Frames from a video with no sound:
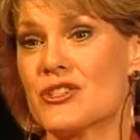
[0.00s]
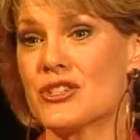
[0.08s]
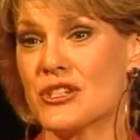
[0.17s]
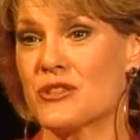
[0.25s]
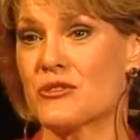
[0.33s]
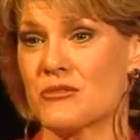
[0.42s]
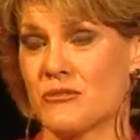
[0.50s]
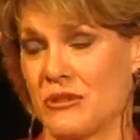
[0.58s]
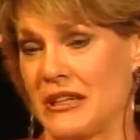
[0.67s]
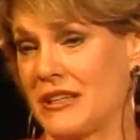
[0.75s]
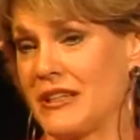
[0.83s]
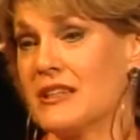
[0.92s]
She's
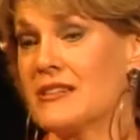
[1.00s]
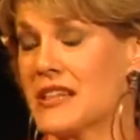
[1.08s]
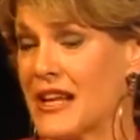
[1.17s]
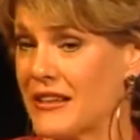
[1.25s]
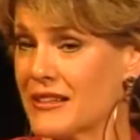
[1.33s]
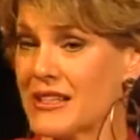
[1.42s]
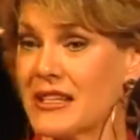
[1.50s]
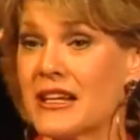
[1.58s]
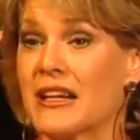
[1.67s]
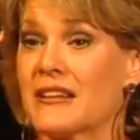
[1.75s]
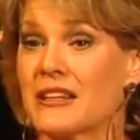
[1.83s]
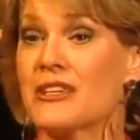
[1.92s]
really talented,
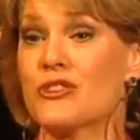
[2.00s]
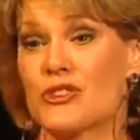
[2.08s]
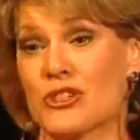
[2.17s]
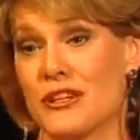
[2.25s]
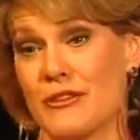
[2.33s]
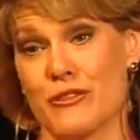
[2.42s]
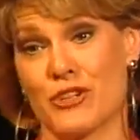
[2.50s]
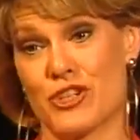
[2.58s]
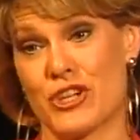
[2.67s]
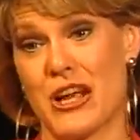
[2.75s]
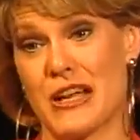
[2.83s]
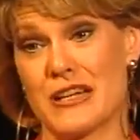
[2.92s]
and I think you should give her a
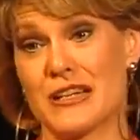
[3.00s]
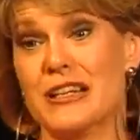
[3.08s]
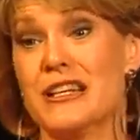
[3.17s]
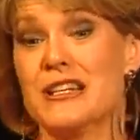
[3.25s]
shot.